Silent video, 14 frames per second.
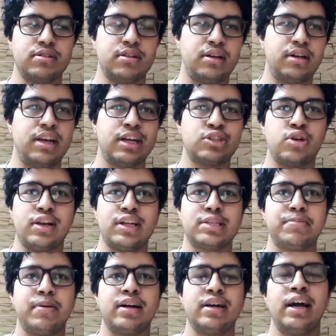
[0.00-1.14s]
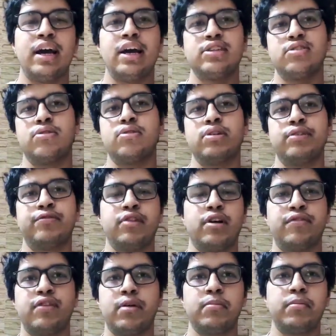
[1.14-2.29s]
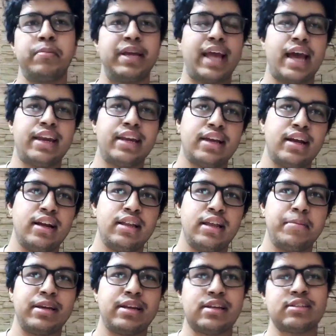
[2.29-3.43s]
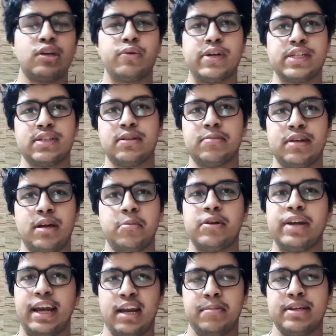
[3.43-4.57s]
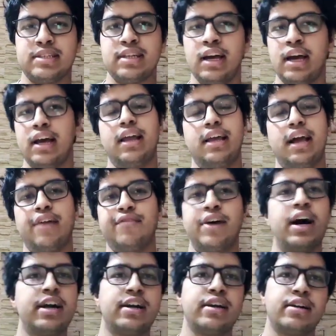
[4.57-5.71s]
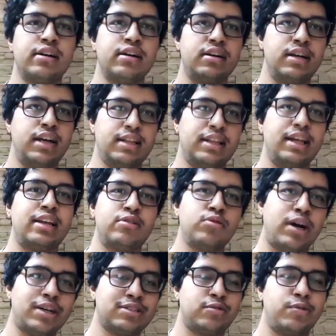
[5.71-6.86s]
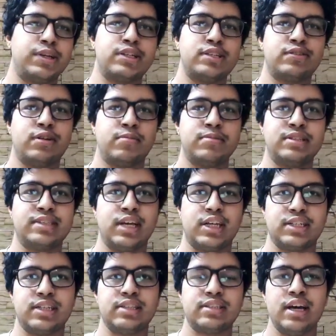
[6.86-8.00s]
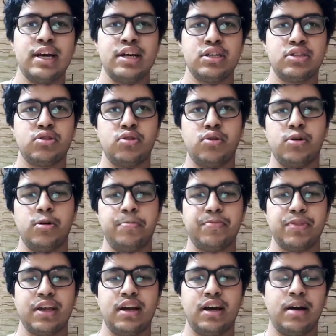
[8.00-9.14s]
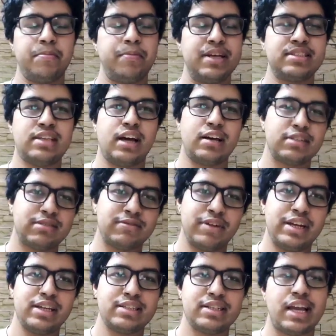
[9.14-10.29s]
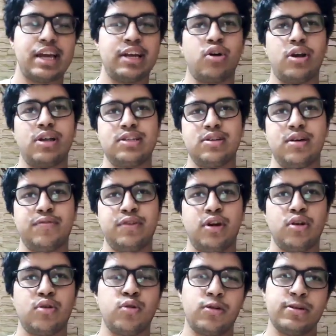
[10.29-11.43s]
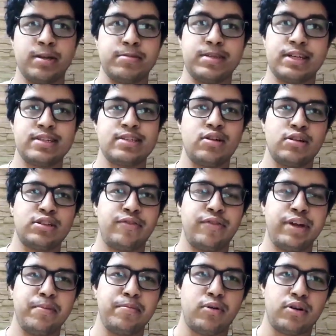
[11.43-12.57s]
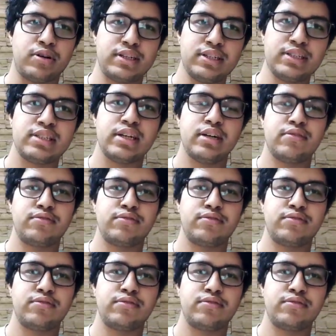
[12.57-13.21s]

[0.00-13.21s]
the electronics part. So if you are from mechanical they might ask you questions on thermodynamics, like I've heard like they do ask questions from these sections. So based as very slight knowledge of your core subject is also very important